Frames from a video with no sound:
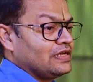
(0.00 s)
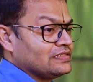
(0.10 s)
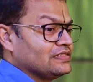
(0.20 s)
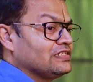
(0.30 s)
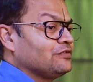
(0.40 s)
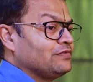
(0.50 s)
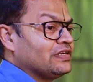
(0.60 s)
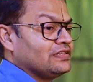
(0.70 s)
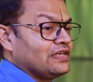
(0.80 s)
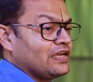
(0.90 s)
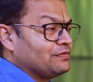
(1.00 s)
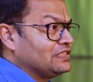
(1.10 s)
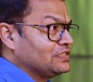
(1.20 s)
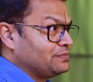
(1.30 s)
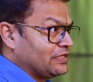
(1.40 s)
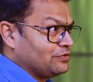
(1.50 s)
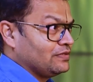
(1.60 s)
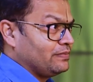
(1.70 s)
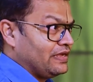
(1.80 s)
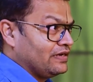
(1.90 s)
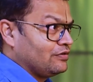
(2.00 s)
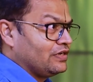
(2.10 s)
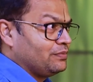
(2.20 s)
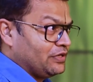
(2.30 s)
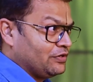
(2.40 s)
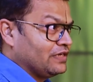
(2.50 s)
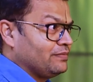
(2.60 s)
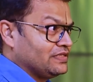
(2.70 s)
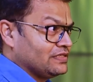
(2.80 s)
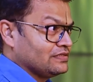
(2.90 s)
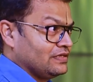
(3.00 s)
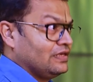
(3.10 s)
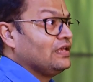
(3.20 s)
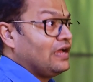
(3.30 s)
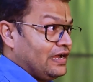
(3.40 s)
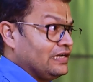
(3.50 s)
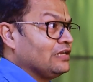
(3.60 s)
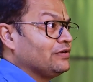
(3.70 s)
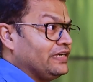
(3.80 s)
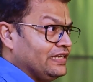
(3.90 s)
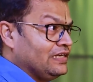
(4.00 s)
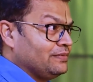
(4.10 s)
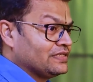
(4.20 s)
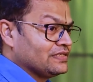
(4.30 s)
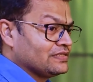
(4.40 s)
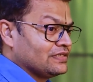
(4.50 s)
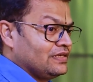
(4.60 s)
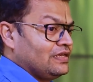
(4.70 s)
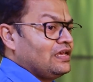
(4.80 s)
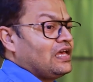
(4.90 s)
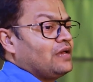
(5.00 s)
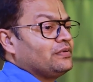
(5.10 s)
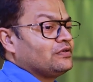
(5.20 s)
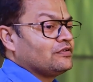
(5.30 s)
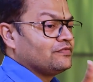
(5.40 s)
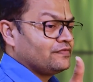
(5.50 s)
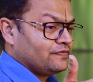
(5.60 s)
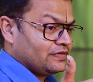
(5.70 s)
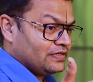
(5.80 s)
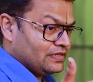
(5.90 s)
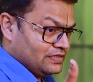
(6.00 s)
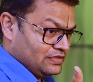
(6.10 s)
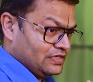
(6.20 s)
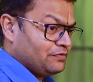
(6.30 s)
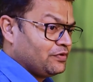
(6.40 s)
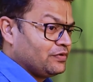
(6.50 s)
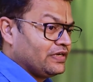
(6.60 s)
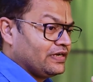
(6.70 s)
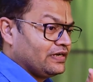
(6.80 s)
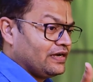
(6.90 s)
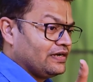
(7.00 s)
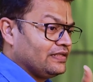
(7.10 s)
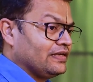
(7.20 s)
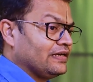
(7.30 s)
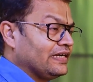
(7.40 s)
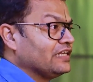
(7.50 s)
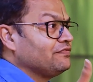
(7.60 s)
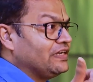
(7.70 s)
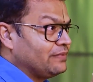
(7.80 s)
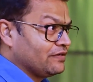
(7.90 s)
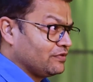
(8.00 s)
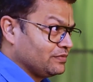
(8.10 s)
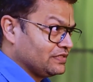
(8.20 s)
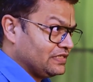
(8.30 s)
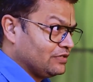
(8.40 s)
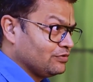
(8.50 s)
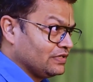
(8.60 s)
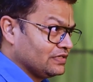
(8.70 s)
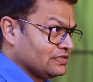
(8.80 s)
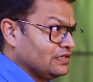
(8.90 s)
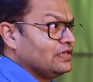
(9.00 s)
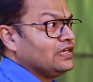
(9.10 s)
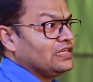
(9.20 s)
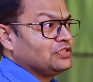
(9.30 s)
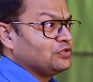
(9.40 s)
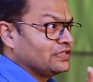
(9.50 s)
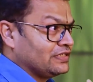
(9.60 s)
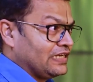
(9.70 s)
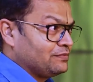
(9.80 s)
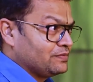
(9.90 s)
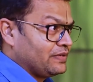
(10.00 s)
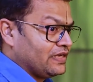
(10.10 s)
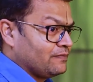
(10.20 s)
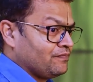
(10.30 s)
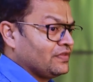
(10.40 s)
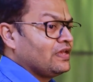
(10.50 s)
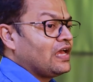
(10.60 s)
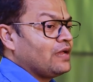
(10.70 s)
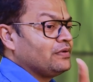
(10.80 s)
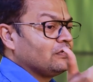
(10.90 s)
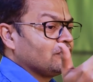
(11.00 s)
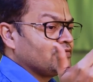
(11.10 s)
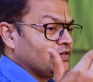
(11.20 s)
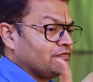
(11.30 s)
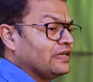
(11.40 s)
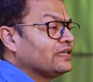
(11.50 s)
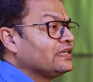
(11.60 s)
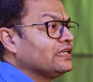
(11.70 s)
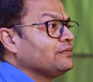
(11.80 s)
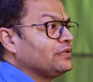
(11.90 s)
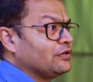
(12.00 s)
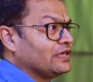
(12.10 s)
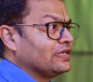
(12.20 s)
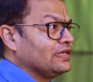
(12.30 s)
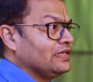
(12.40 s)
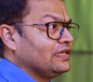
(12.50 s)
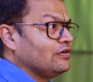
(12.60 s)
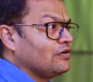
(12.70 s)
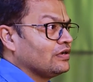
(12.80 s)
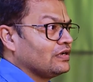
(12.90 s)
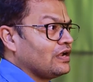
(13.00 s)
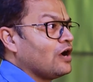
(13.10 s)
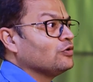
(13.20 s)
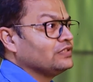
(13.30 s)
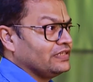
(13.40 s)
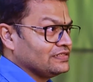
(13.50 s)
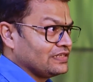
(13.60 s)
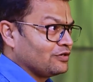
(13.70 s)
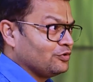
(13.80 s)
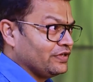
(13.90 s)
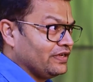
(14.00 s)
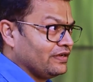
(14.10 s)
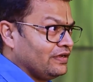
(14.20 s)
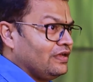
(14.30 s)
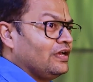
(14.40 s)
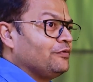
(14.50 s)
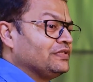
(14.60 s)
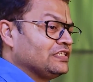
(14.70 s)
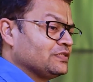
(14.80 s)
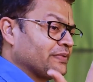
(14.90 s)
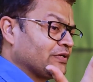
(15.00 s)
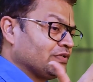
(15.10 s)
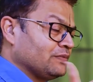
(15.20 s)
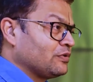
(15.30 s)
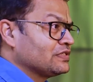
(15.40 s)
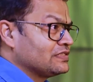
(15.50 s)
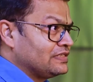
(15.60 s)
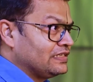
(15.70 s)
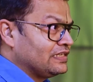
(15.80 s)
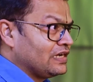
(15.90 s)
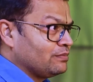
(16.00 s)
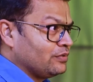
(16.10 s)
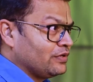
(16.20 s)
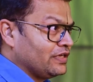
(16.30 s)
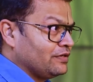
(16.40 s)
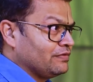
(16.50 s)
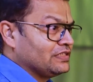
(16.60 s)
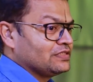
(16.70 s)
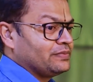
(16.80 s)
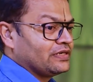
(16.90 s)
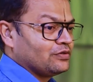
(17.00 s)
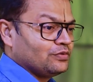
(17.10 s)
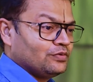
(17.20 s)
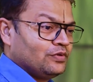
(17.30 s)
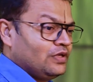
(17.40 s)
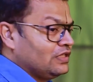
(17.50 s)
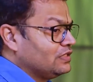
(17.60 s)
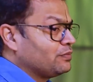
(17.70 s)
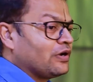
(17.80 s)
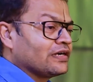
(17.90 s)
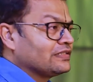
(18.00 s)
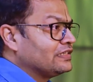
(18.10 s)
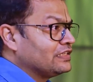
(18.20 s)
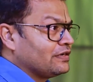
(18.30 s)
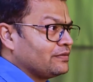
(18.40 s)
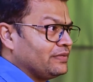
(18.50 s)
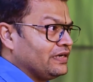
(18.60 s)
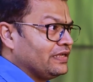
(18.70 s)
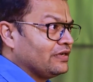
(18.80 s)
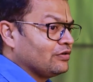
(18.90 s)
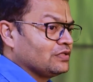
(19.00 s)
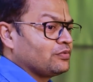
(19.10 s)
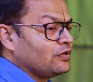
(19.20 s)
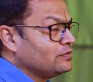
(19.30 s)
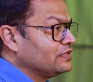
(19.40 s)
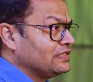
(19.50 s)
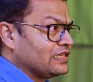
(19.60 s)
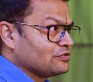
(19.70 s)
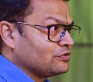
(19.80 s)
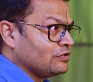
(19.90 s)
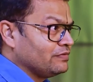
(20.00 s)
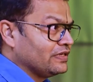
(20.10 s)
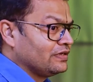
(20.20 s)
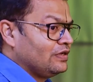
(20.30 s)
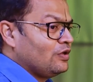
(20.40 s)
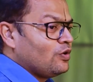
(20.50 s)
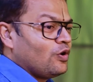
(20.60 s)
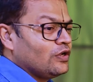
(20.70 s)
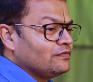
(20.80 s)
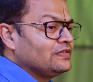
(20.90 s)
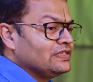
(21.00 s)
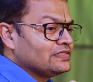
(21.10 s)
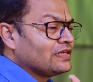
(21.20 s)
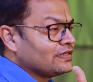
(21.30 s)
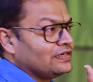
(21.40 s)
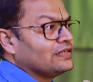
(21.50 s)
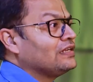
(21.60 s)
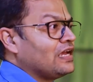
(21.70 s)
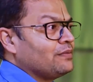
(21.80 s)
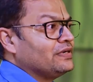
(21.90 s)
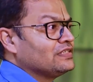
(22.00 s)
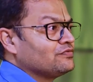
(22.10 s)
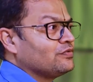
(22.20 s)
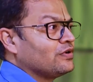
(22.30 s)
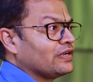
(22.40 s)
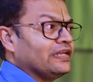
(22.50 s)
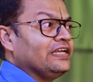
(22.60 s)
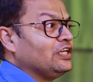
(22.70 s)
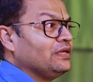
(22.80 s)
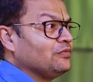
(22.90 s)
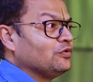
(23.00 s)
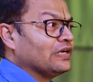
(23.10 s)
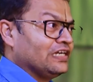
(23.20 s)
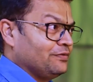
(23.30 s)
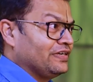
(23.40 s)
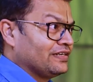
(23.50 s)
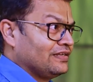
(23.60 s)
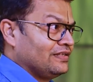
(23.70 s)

assessing where they are with respect to the plan on a periodic basis, ideally on a daily basis, habit of reviewing and then getting feedback from the stakeholders in a shorter time span, habit of reflecting periodically on how things are going with respect to the process that they are employing, with respect to the product that they are building or the problem that they are solving. All of these are critical habits for any team to cultivate.